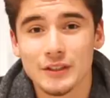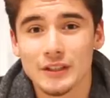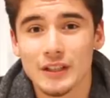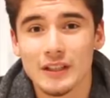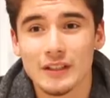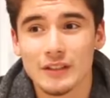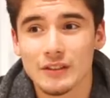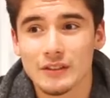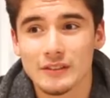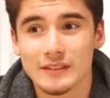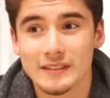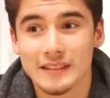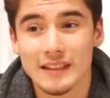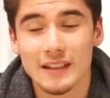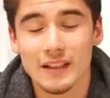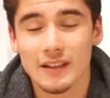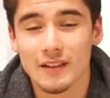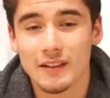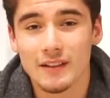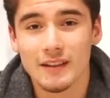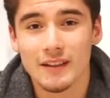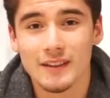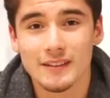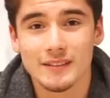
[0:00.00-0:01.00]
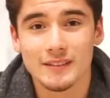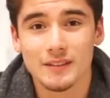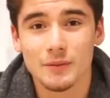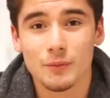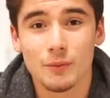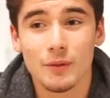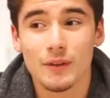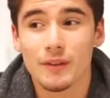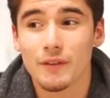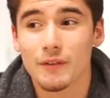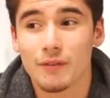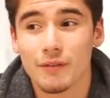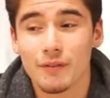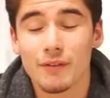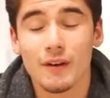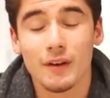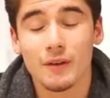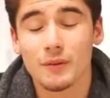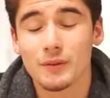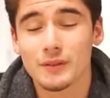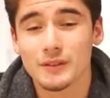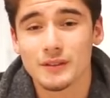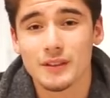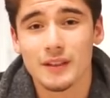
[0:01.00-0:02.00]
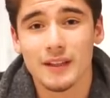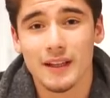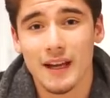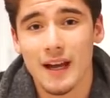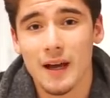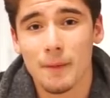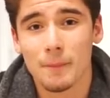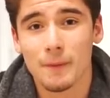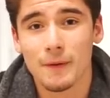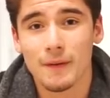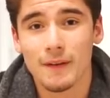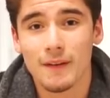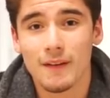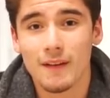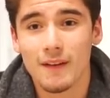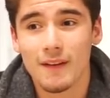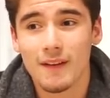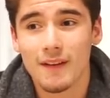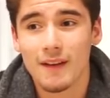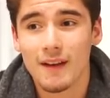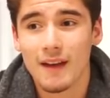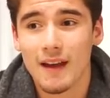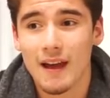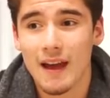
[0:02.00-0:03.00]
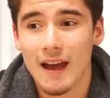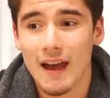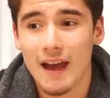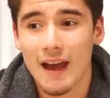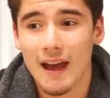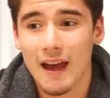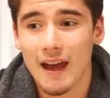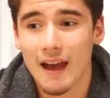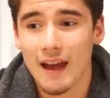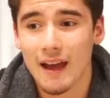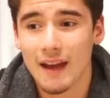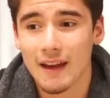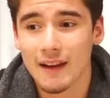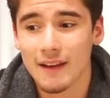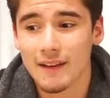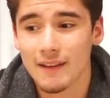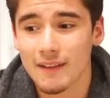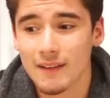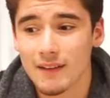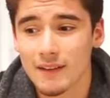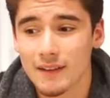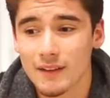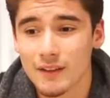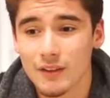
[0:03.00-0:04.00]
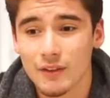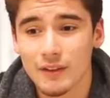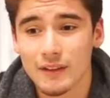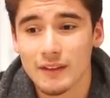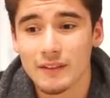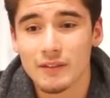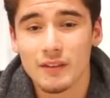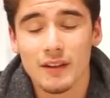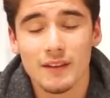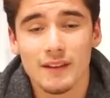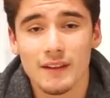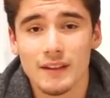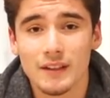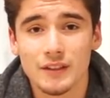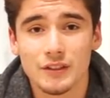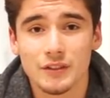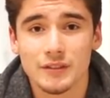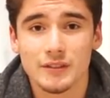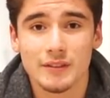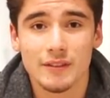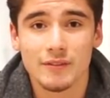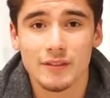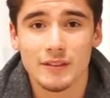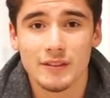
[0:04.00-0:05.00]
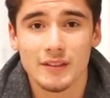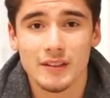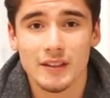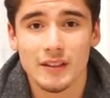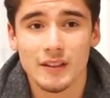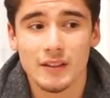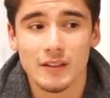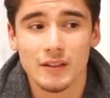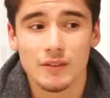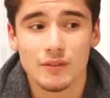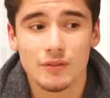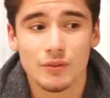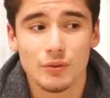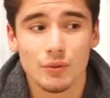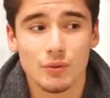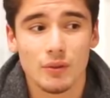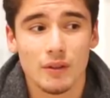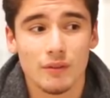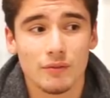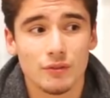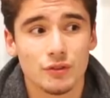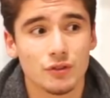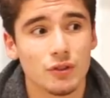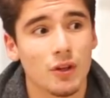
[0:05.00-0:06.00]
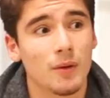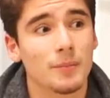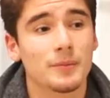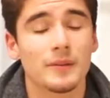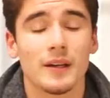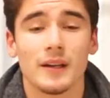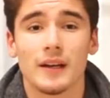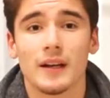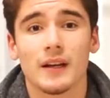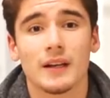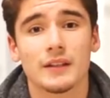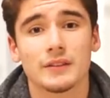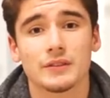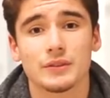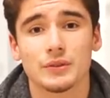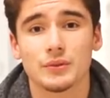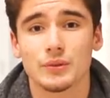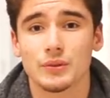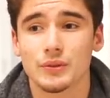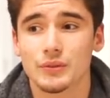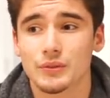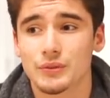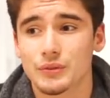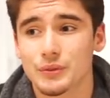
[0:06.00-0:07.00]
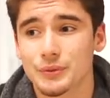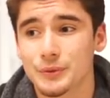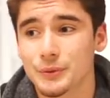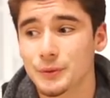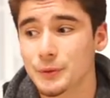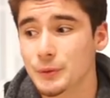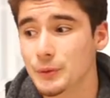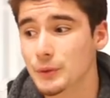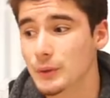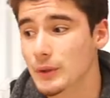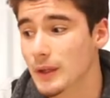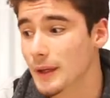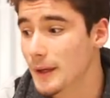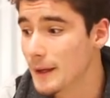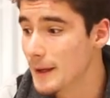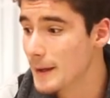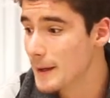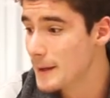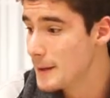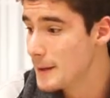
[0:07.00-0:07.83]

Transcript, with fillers: childhood scared as to what the fuck was gonna happen. And, you know, even at the age of 17, to have dropped out of high school, to